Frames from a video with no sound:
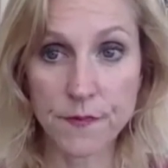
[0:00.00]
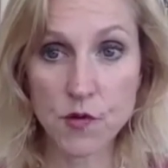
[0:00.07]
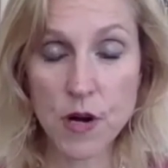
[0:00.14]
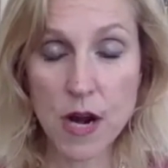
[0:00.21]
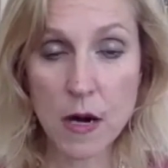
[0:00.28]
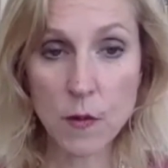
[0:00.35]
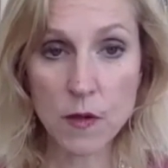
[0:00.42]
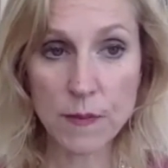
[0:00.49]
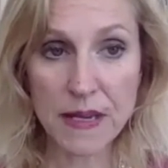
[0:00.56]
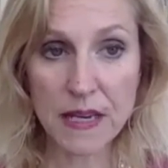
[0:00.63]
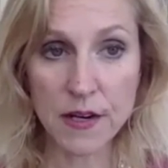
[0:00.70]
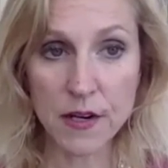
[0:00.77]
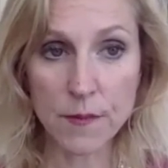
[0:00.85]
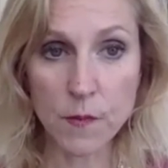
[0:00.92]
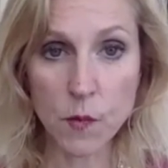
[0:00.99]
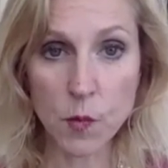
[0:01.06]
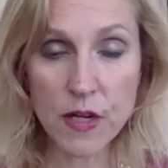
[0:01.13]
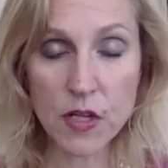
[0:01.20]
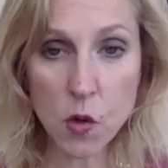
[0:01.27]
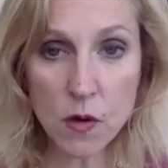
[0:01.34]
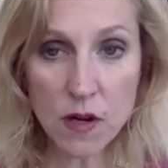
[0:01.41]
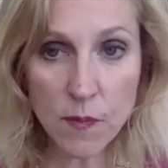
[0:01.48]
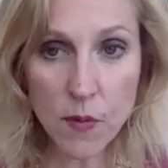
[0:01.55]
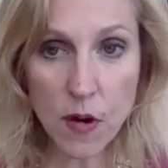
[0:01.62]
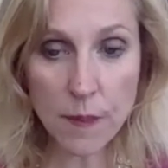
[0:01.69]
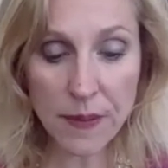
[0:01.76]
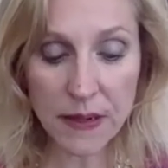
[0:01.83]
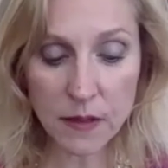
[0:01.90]
Track with me here. We don't have
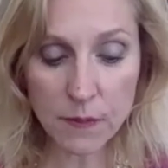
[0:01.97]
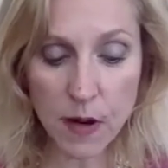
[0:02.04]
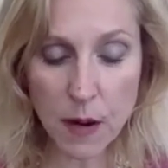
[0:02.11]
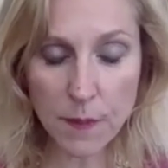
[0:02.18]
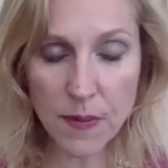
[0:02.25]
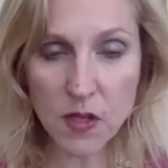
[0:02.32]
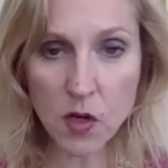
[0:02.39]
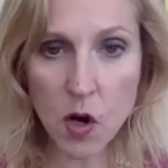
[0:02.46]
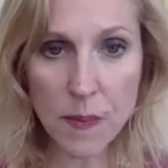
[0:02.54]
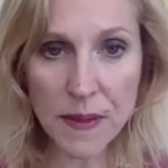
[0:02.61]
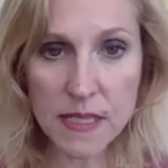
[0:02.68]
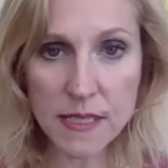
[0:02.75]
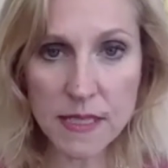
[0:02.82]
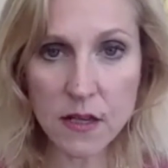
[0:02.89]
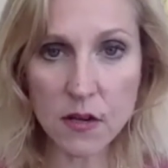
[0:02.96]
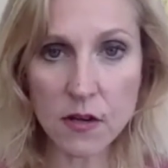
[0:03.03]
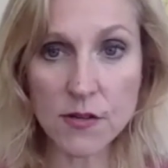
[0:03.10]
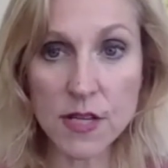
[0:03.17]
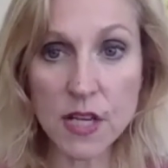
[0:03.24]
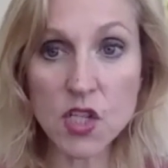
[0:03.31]
prepping, proper coping skills.